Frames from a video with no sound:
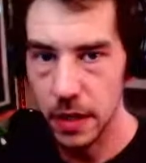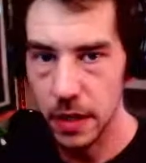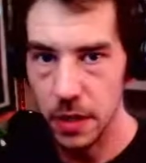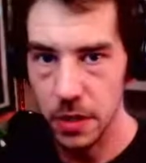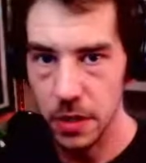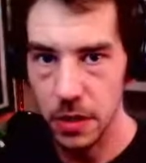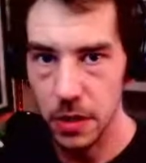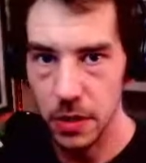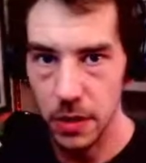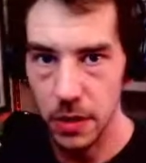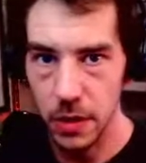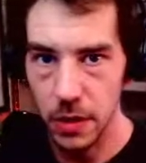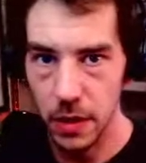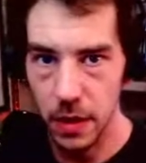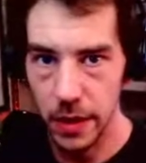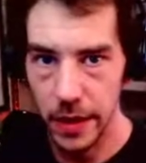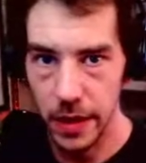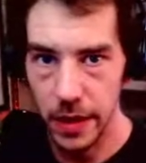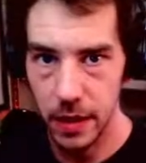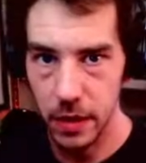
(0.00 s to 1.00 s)
Because
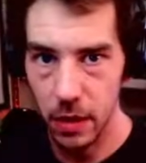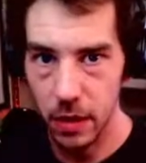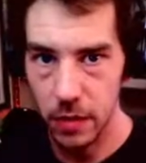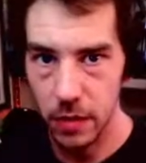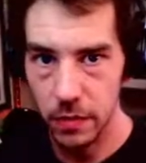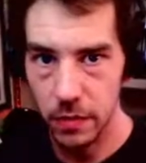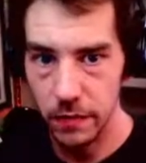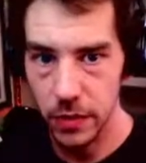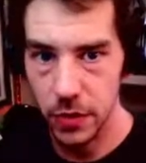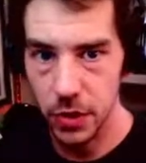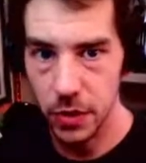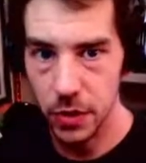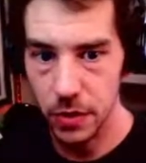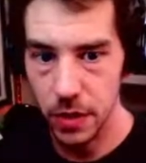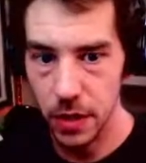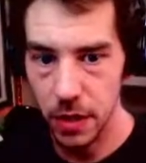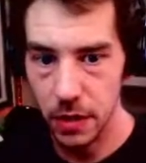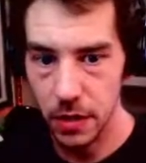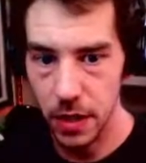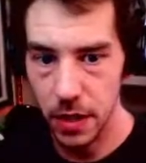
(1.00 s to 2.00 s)
currently controversial
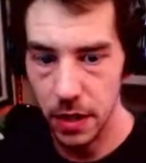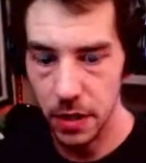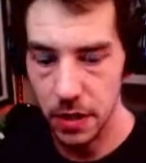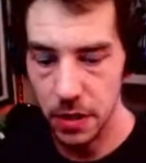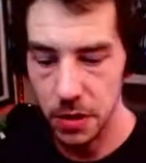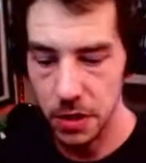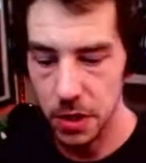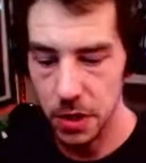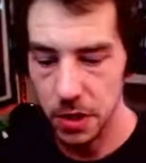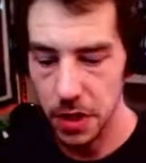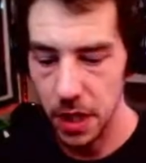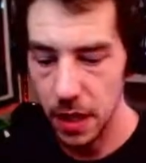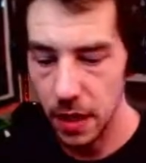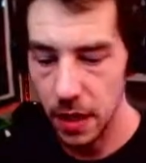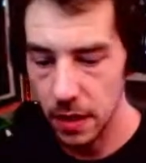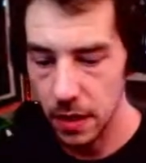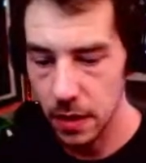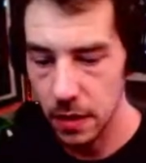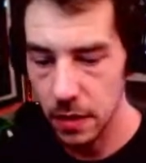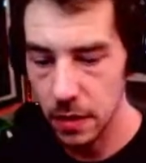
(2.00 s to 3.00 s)
content is just
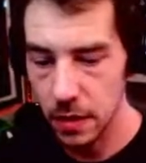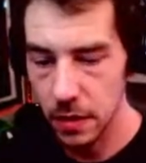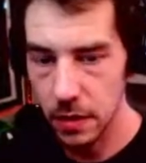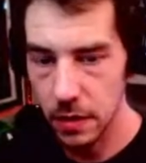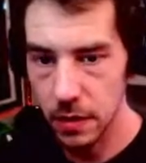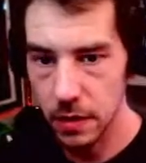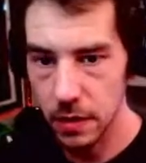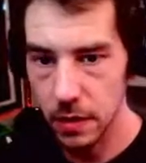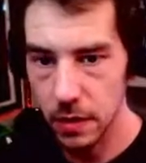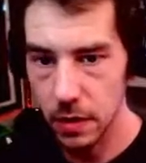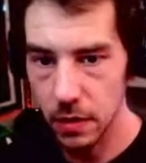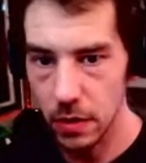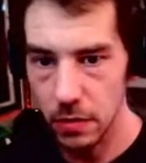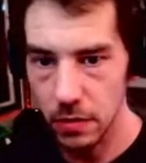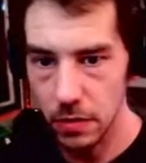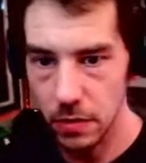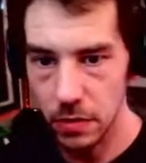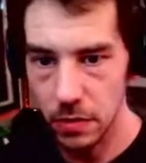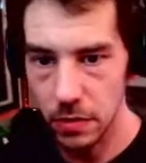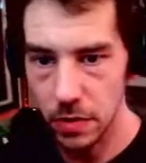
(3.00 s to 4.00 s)
hidden.
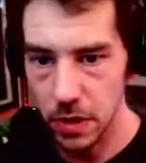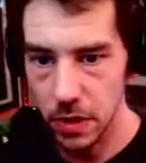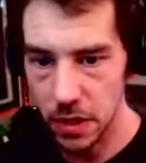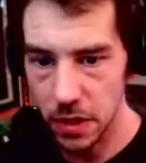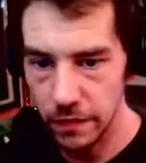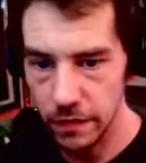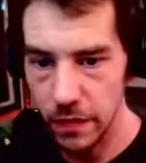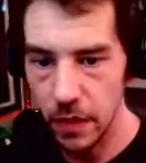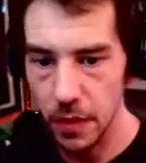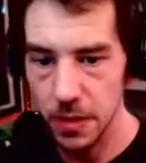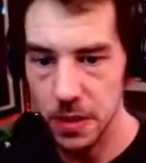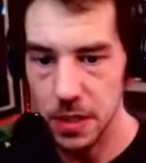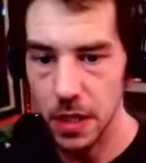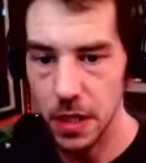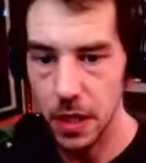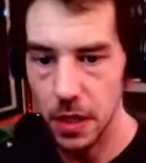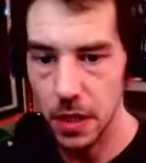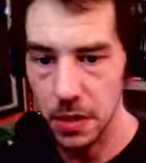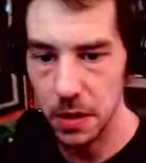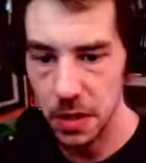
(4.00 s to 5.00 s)
The default
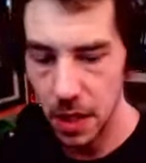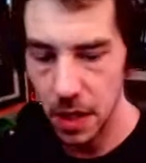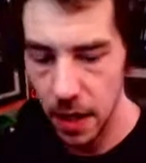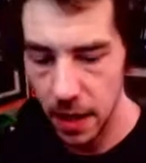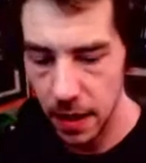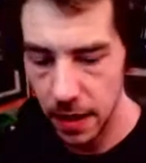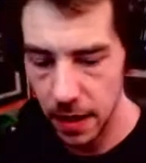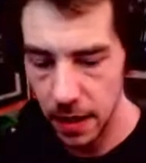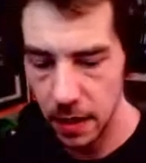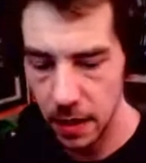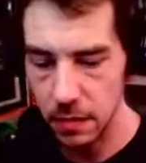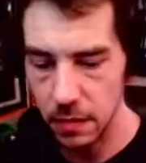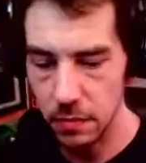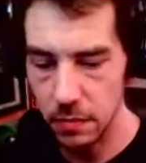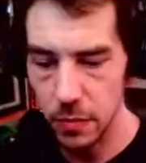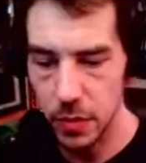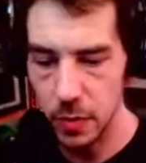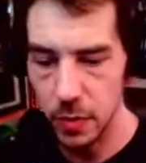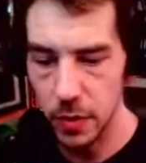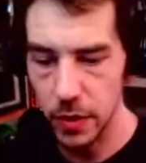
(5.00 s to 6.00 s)
settings hide it.
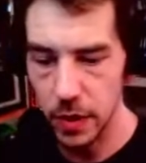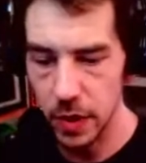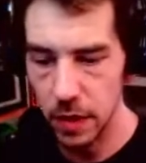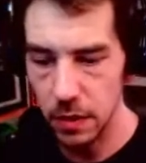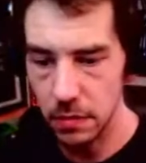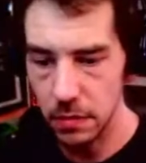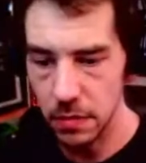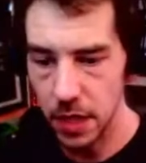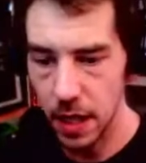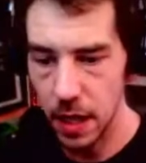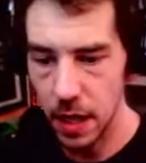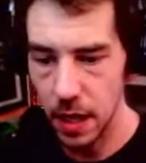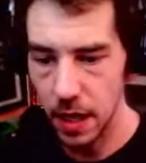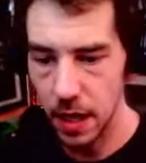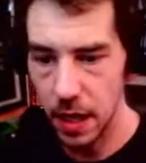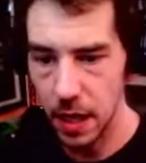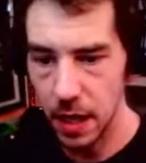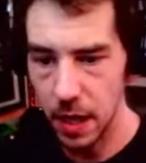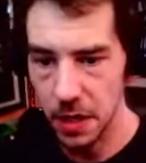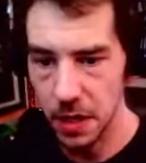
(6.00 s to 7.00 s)
People that tag
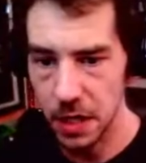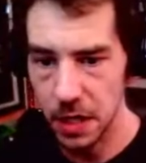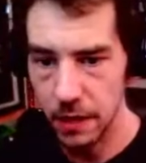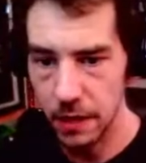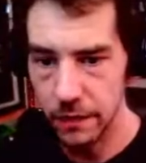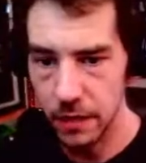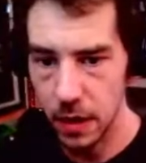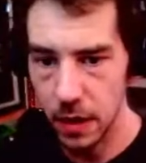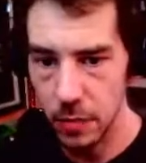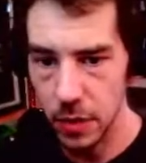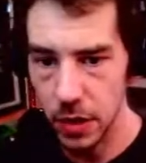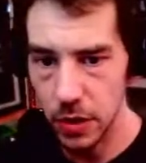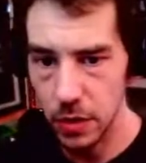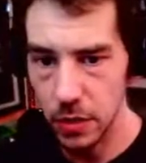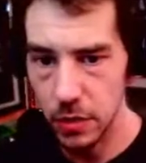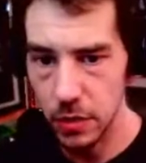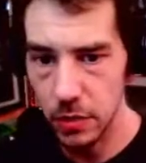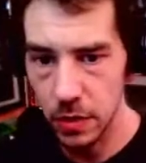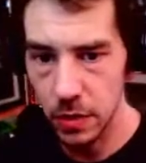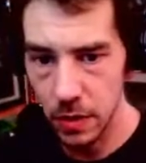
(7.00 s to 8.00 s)

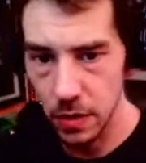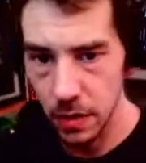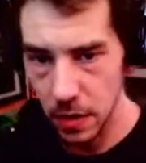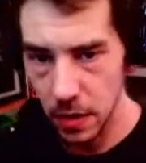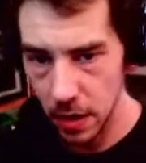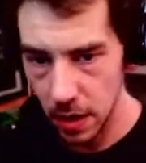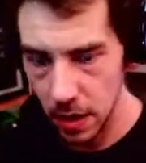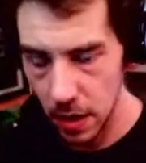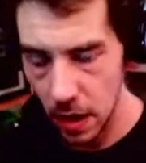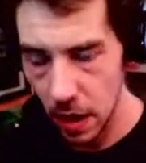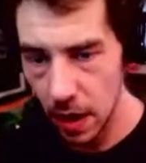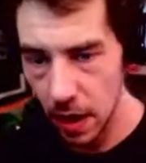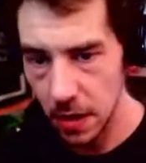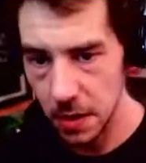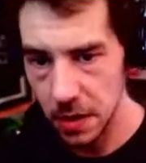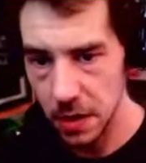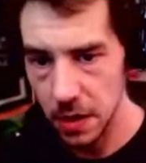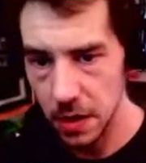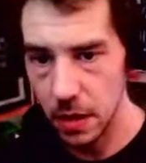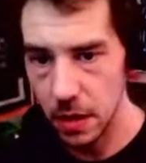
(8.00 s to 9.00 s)
NSFW, it
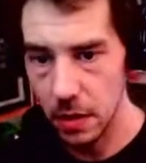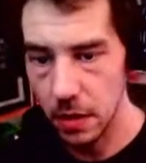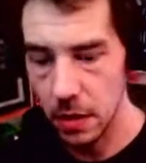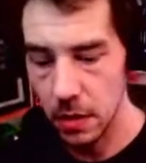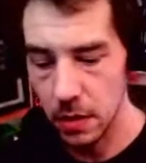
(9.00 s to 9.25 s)
hides it.